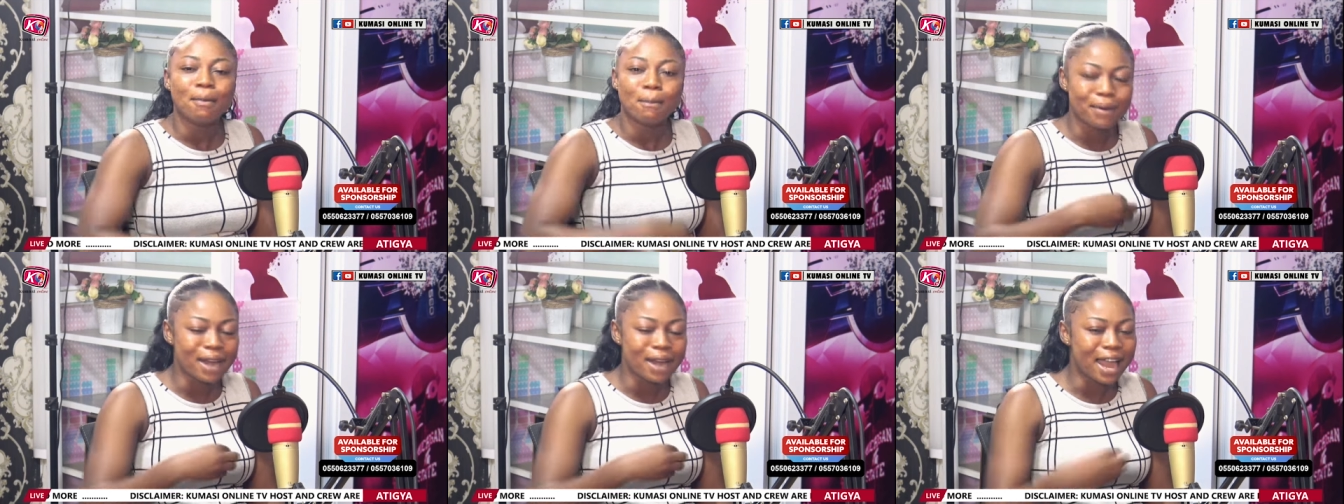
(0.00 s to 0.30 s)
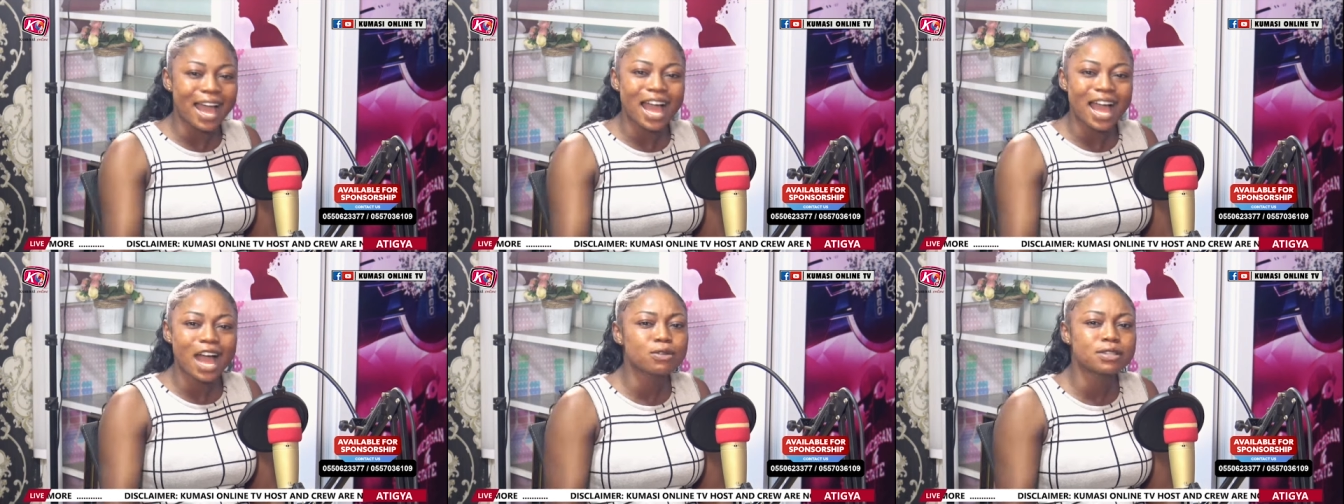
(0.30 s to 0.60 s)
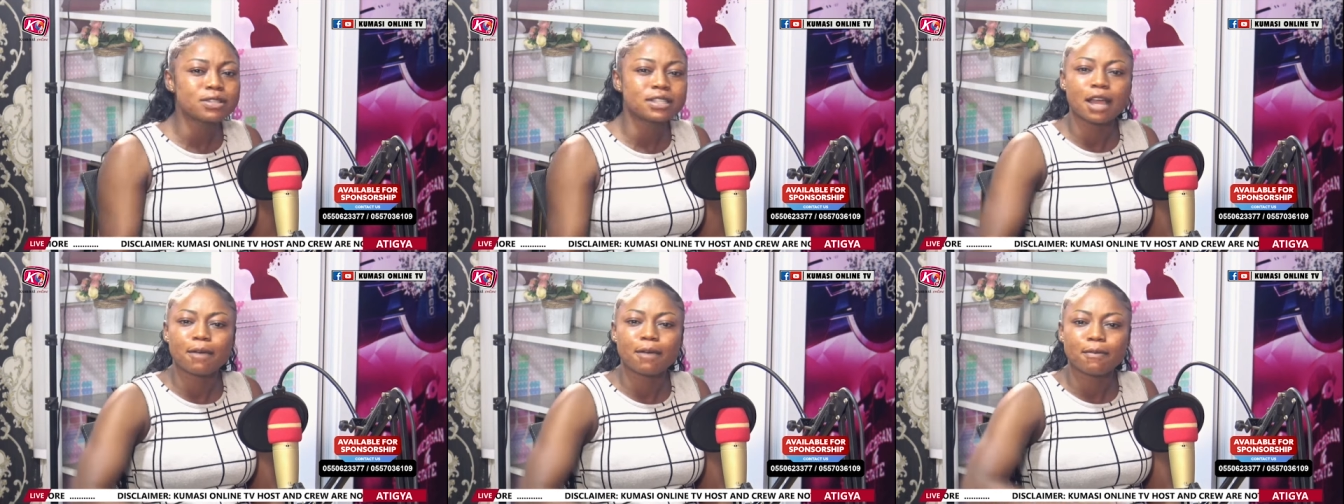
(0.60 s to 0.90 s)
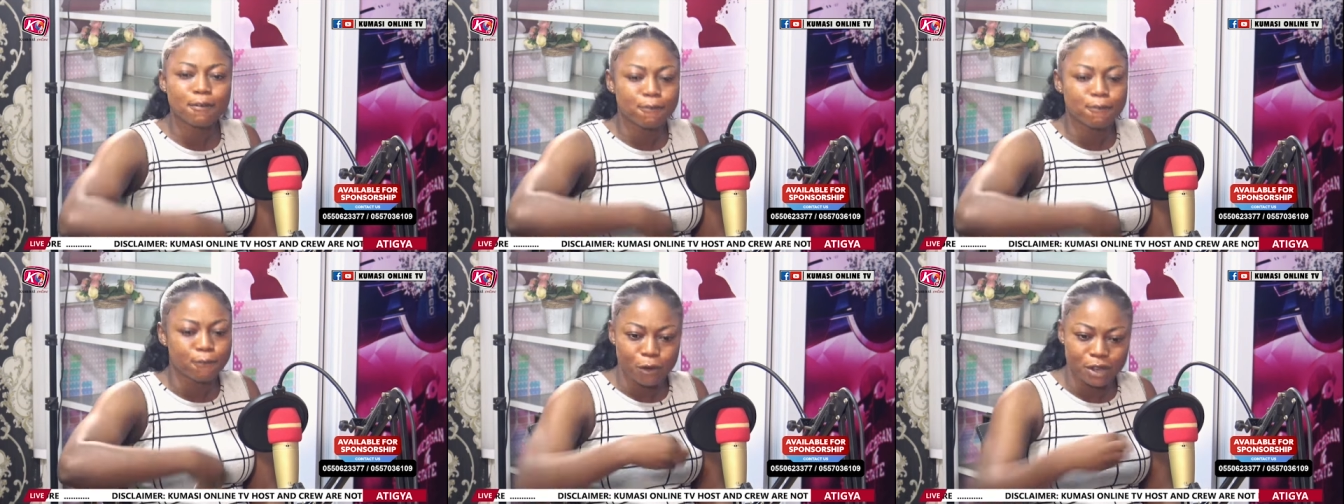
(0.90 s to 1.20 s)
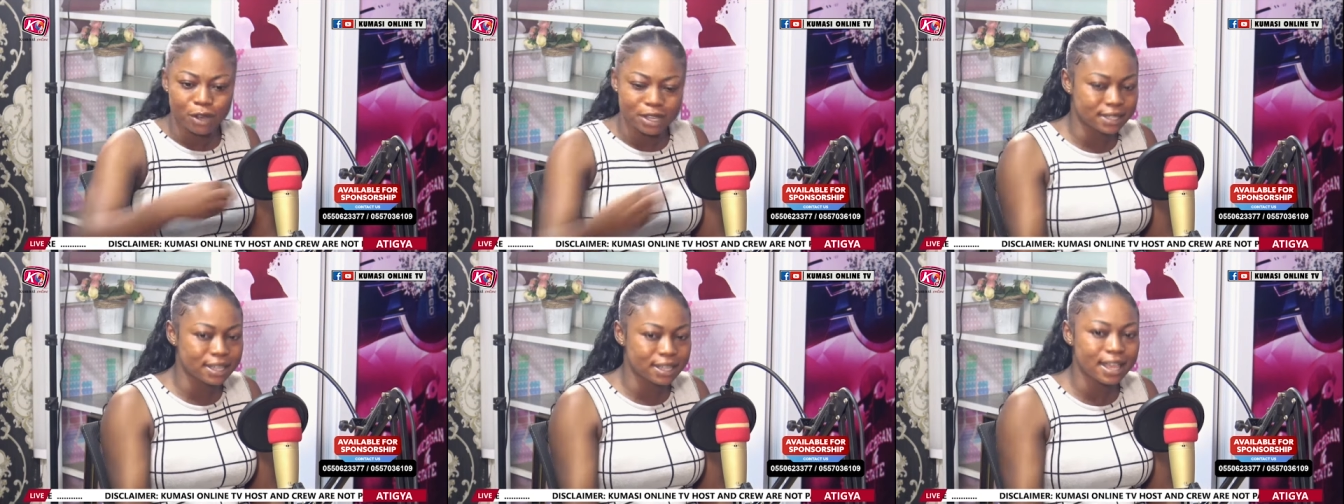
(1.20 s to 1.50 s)
bra out never
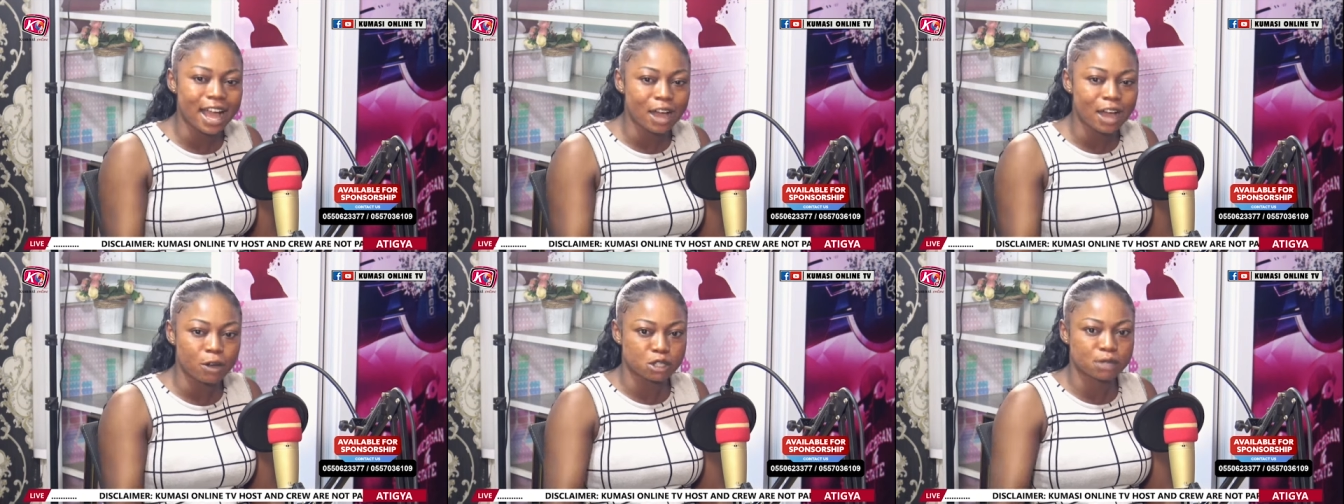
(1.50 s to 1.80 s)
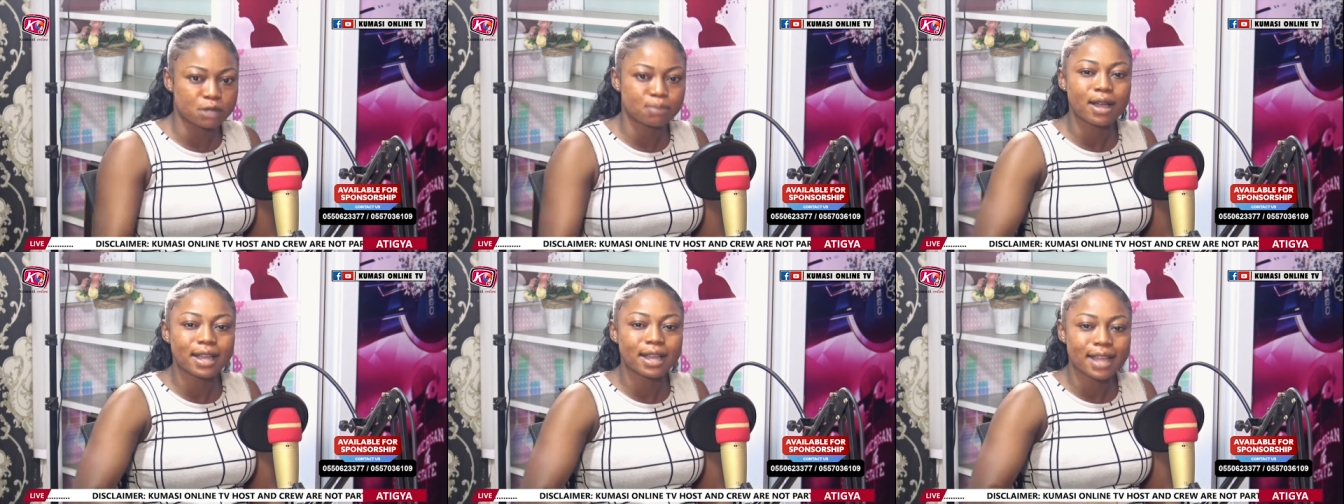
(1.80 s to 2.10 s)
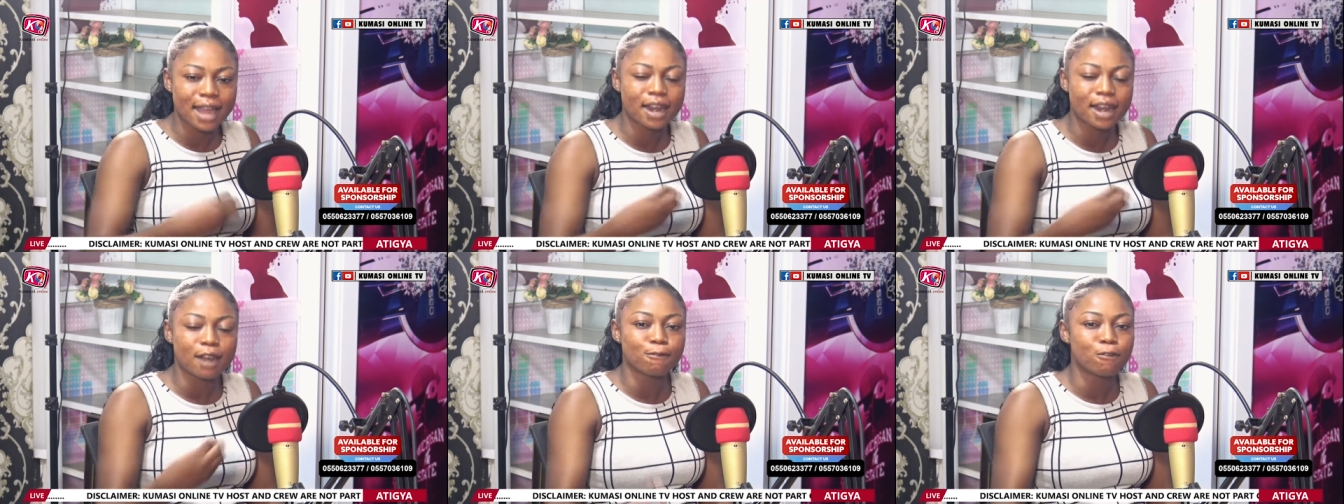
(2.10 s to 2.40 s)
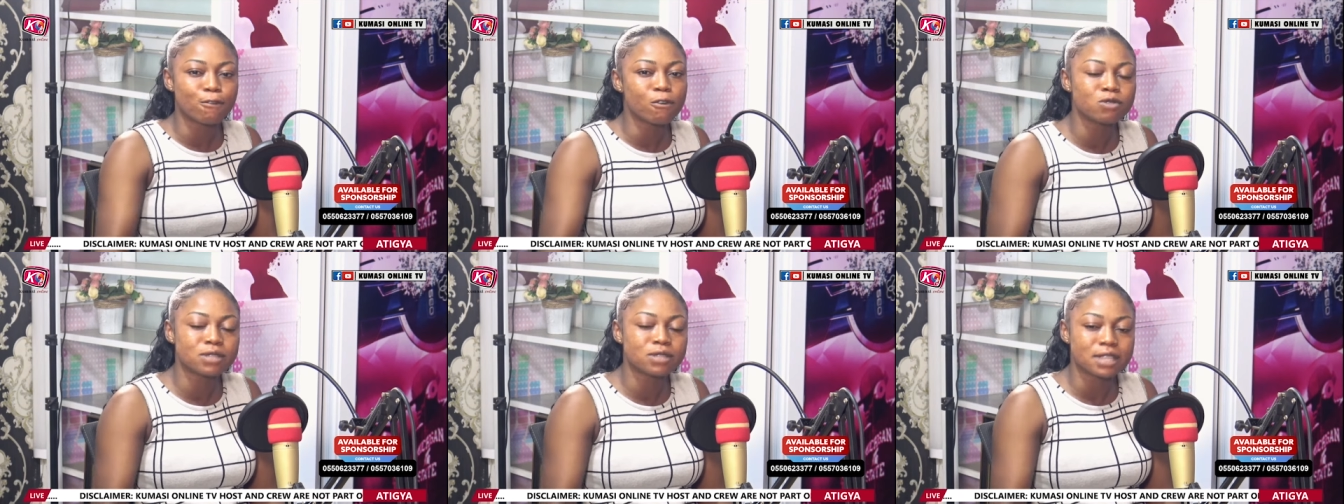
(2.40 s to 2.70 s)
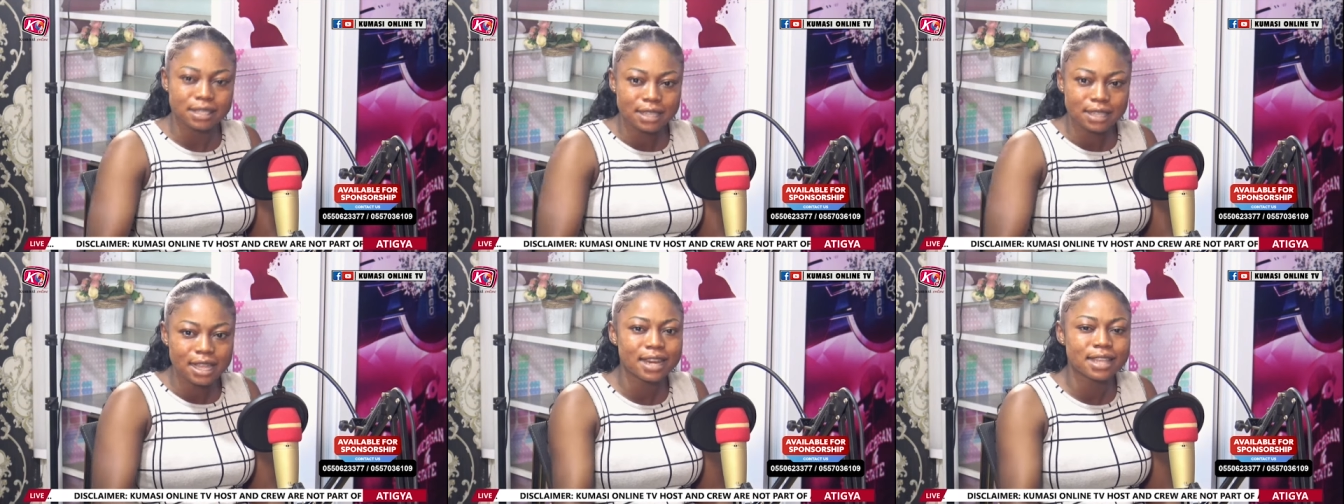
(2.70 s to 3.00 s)
voice out my Ghana phone
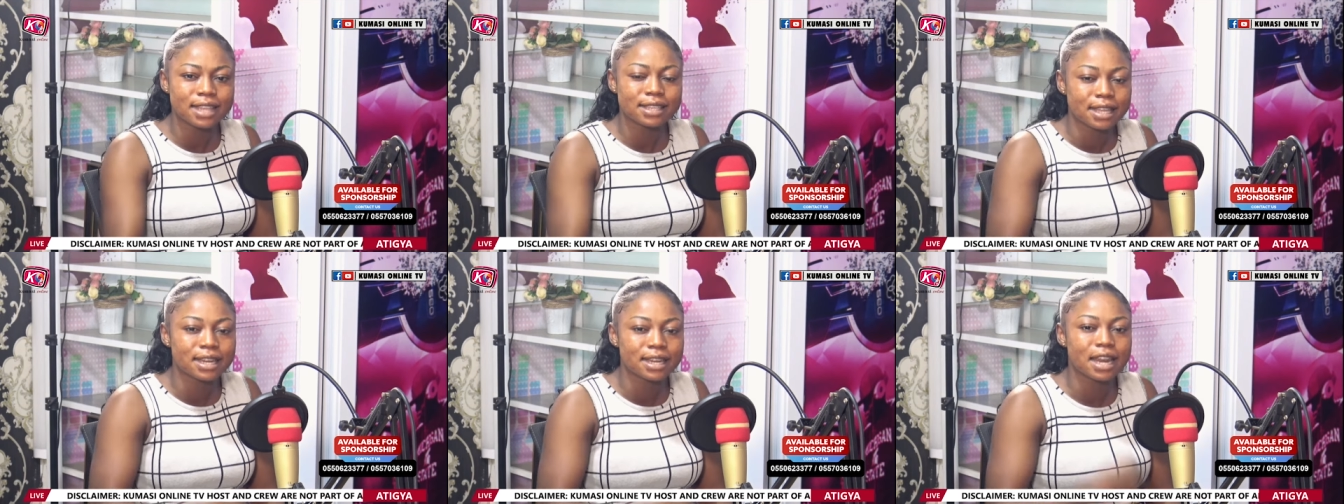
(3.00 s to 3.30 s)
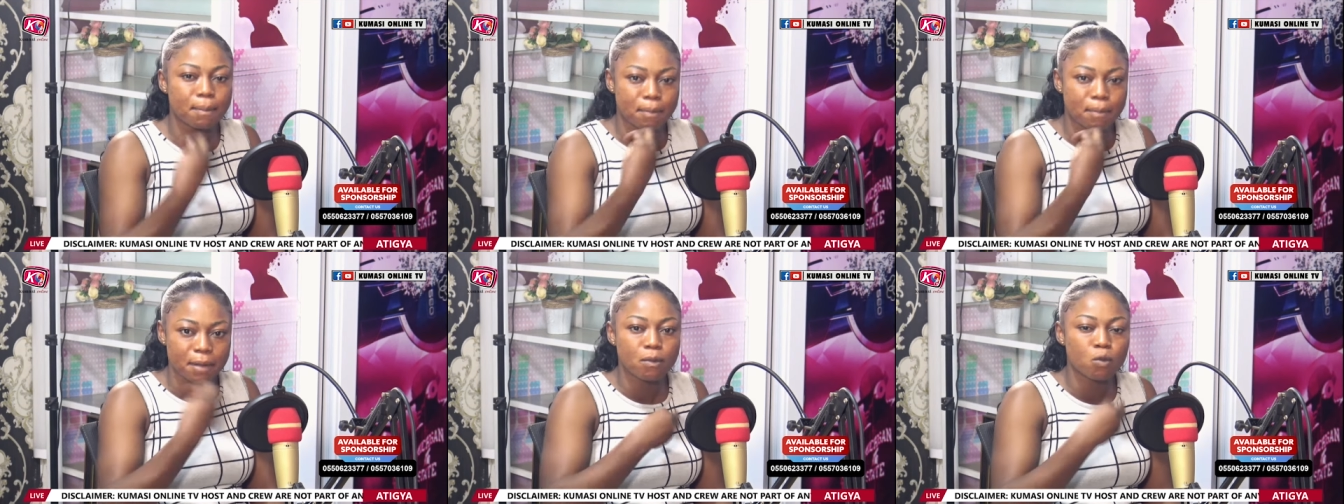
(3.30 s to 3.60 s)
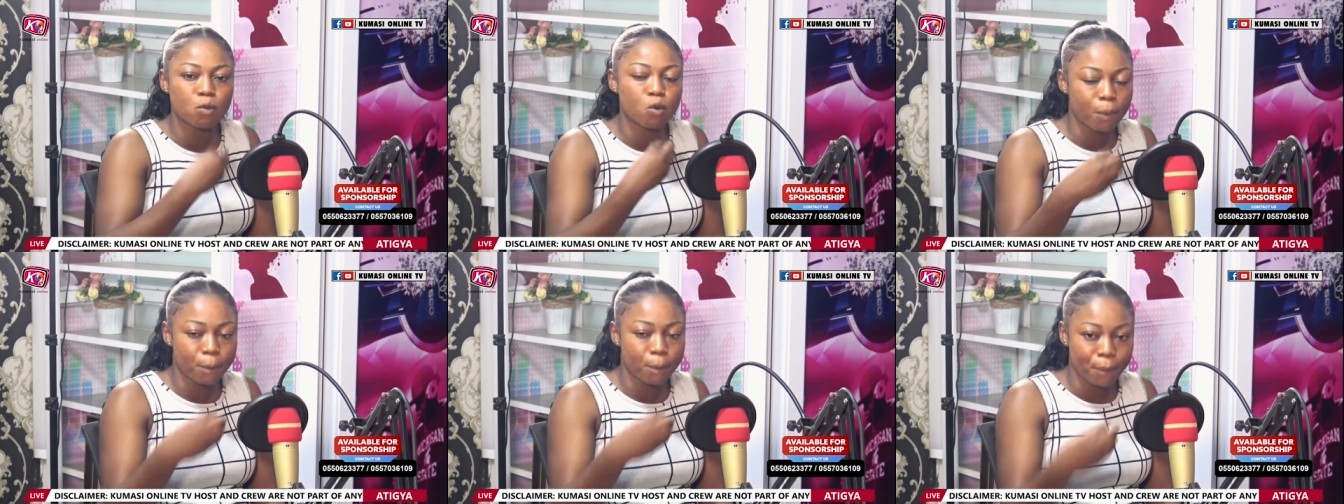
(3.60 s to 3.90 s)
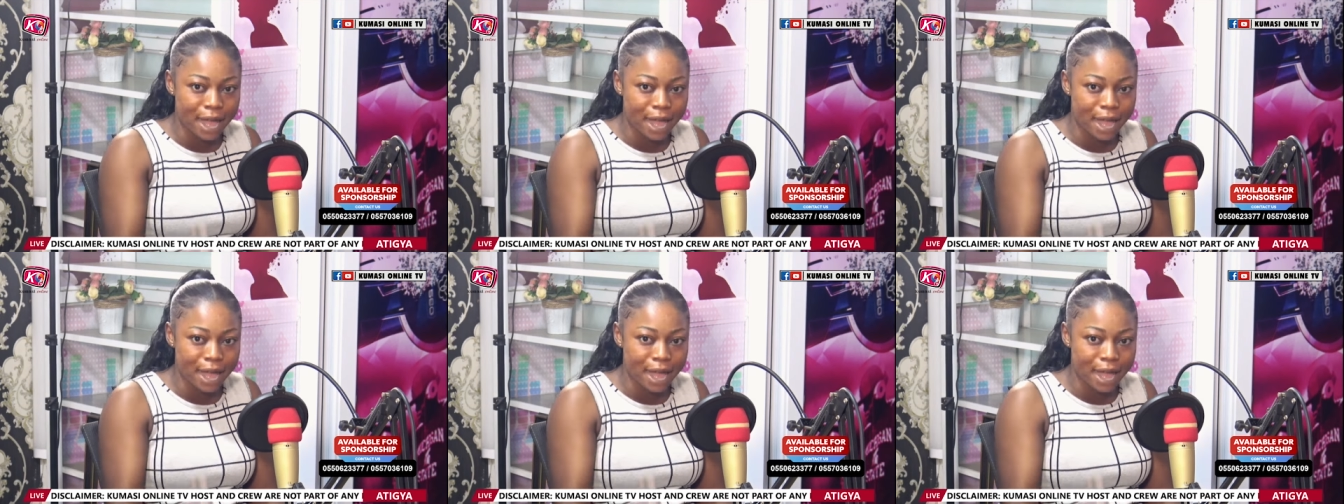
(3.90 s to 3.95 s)
say ni say na memo